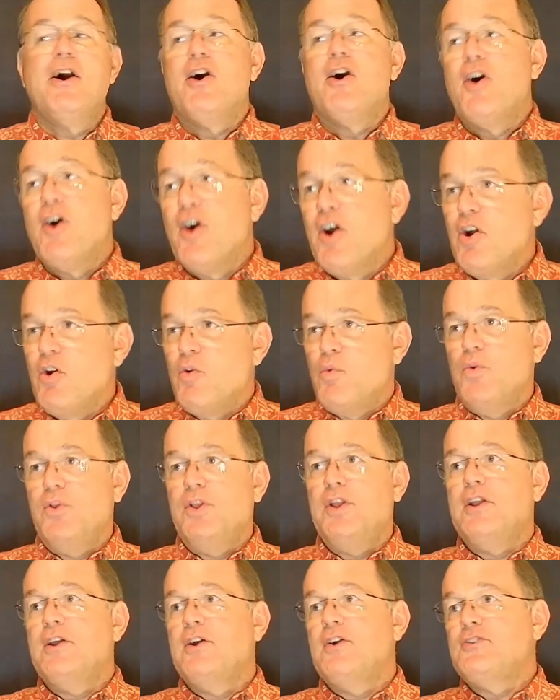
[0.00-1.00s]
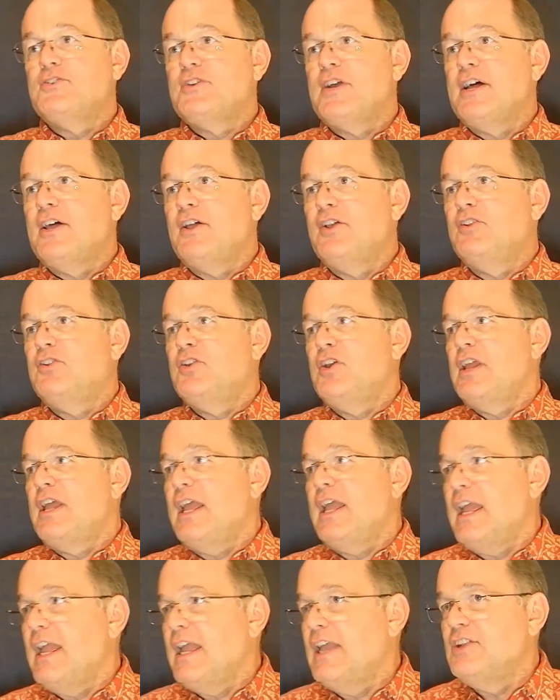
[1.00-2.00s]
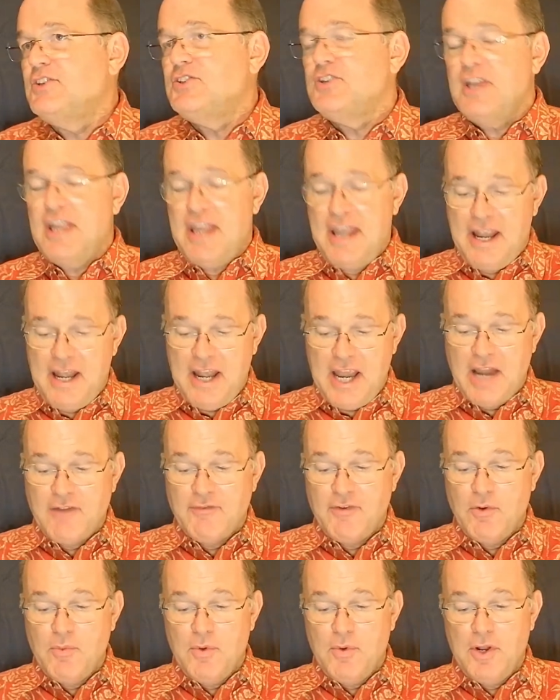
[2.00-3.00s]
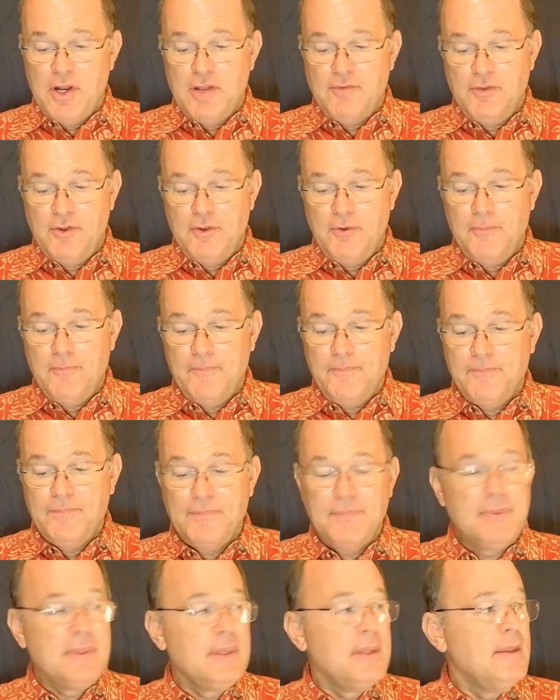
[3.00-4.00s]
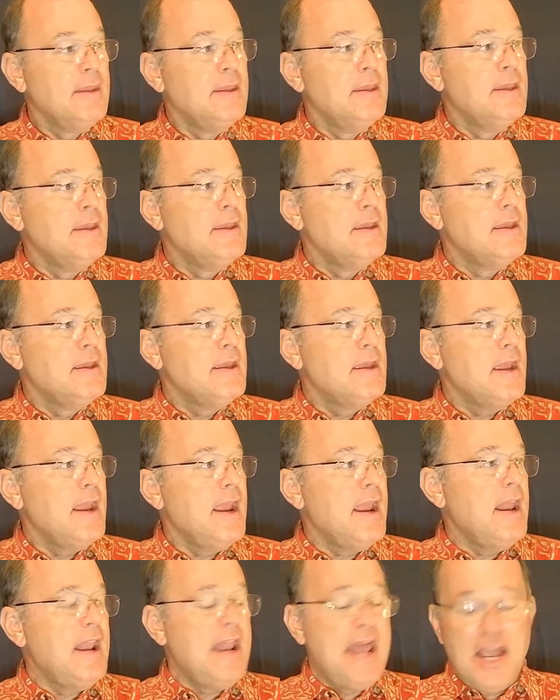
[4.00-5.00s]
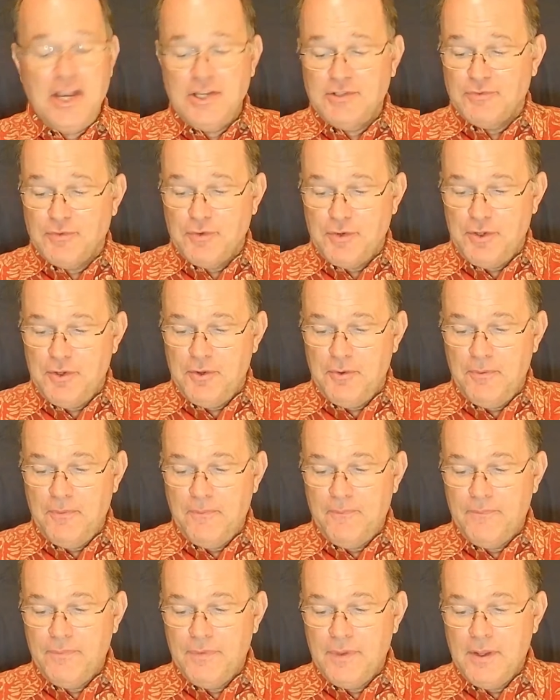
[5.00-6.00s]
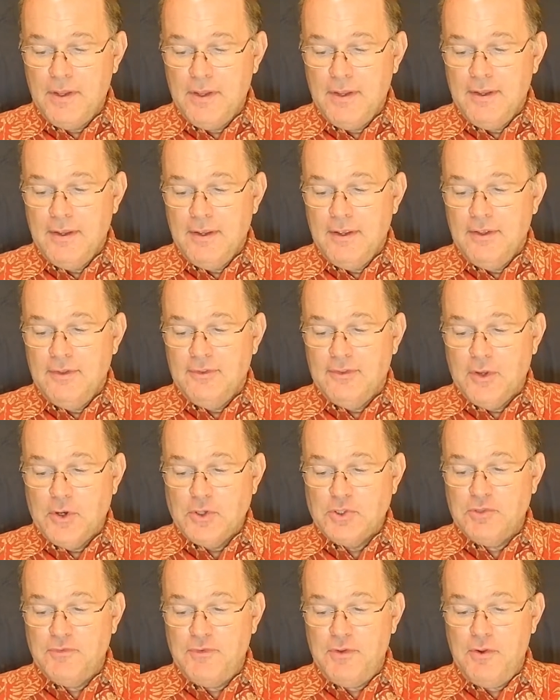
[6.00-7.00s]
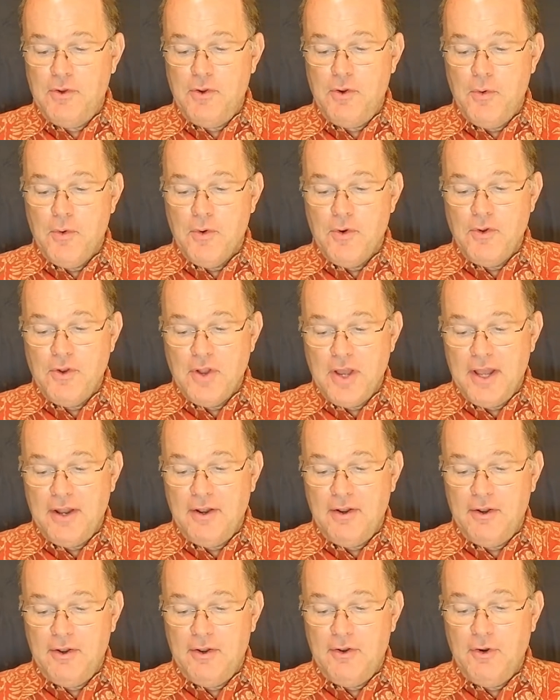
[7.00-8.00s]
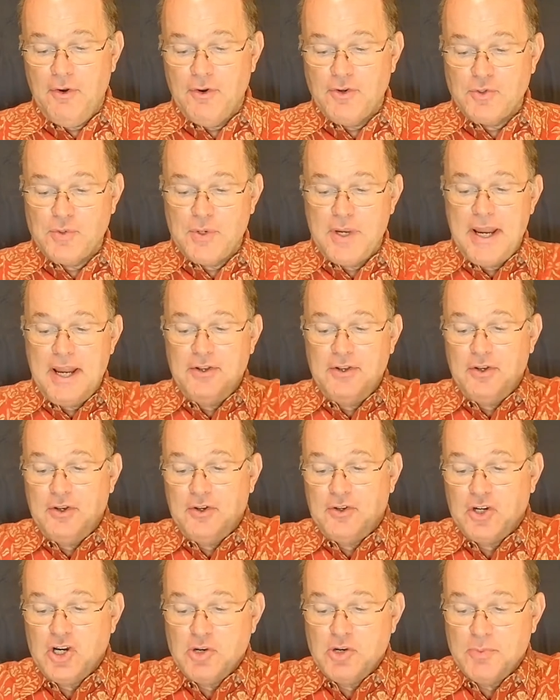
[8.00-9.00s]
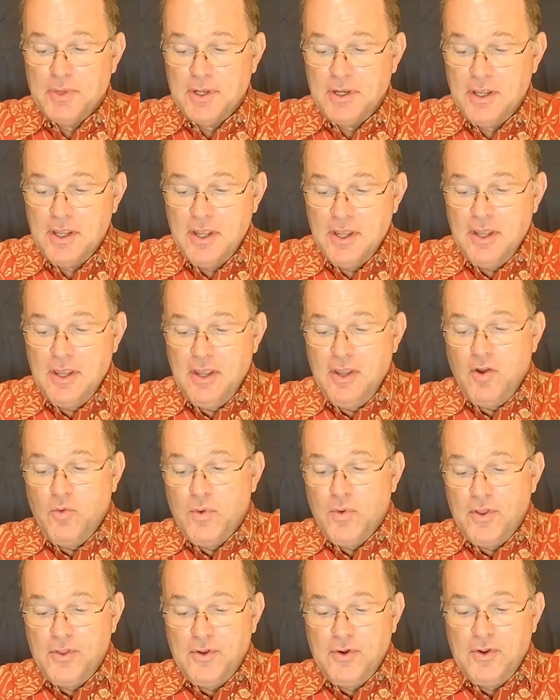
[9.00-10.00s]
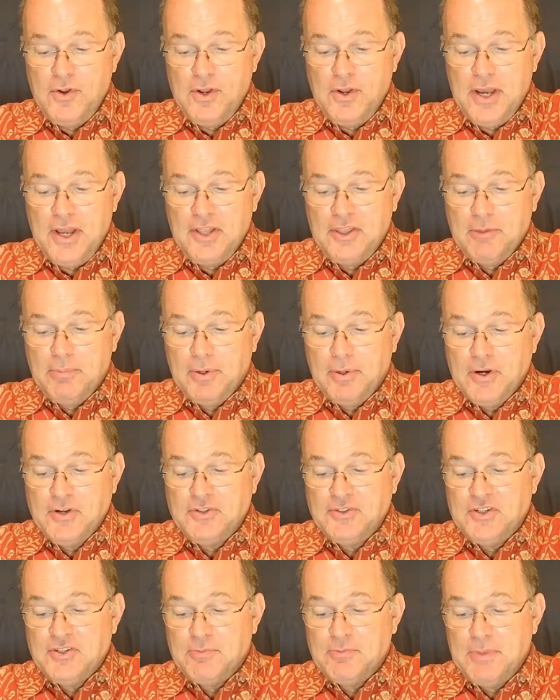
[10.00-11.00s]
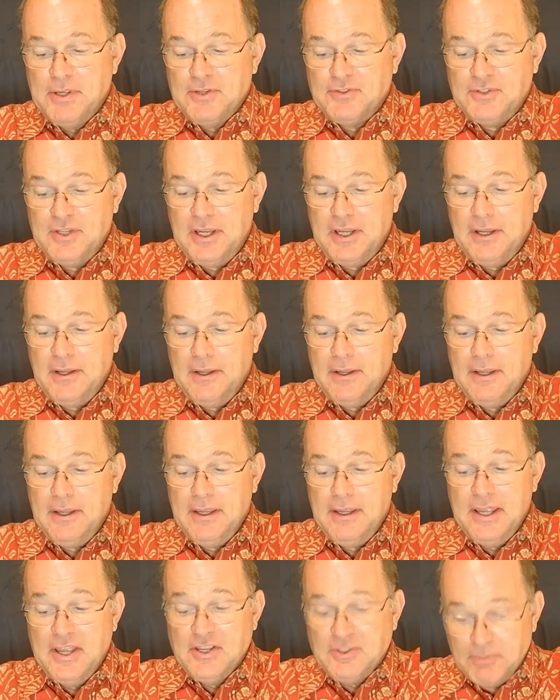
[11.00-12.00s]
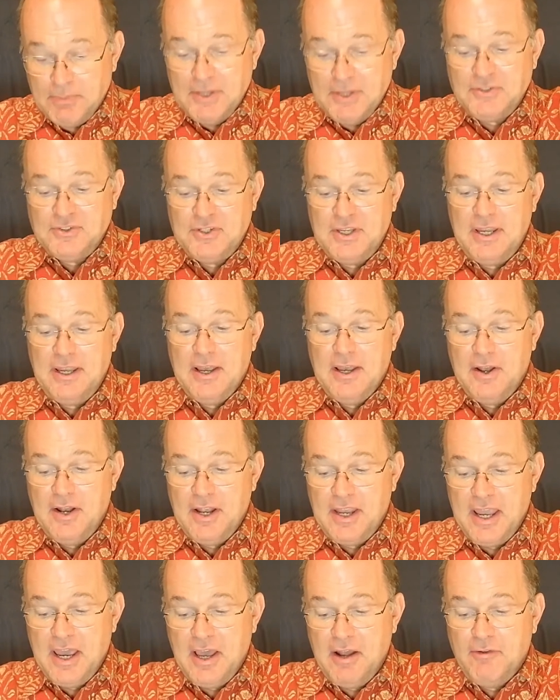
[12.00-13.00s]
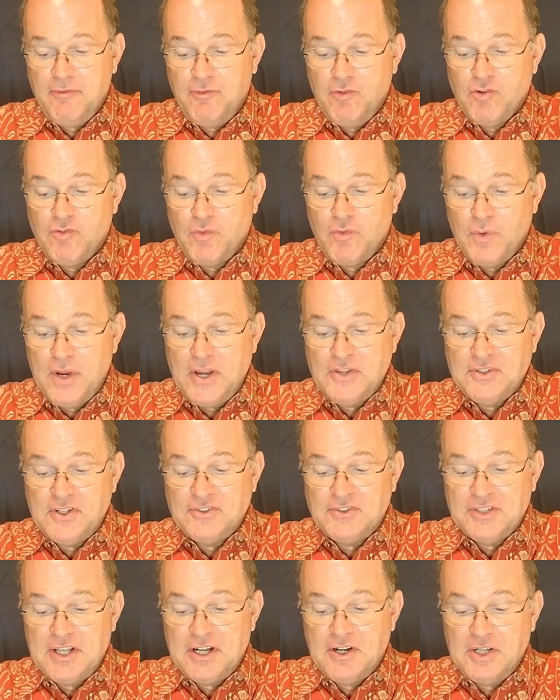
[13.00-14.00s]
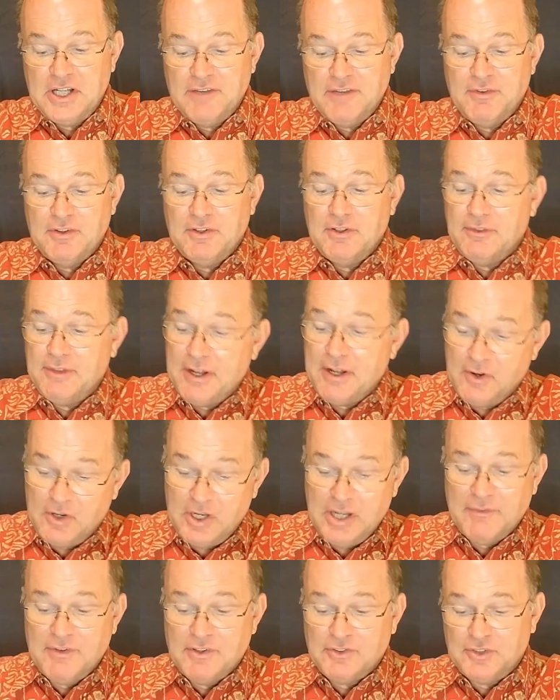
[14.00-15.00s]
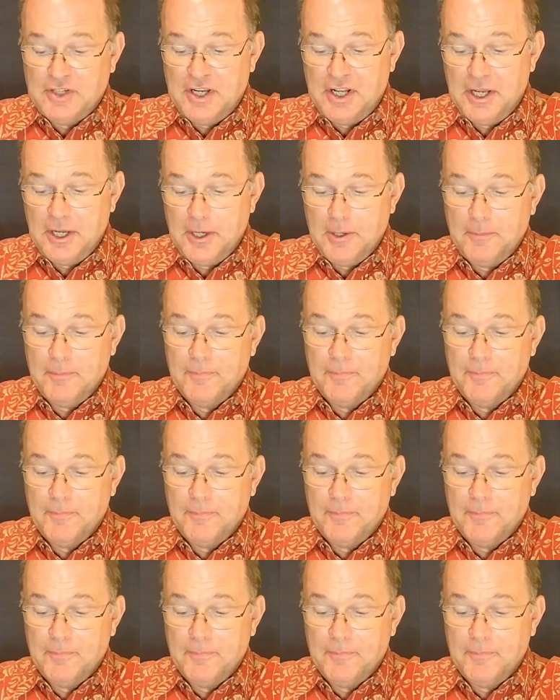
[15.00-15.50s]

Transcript: heart really goes out to each and every one of you. It aches for you. Those of you who are trying to determine whether or not the person is missing, unaccounted for reasons that are devastating.